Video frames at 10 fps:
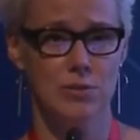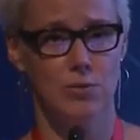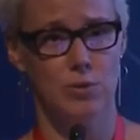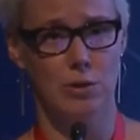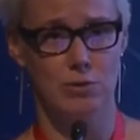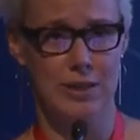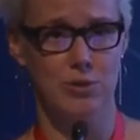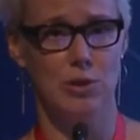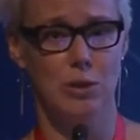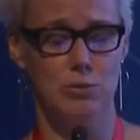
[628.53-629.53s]
for
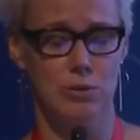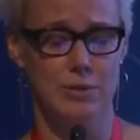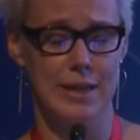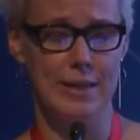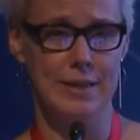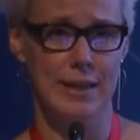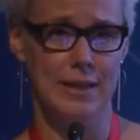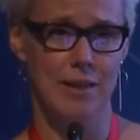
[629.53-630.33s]
download data and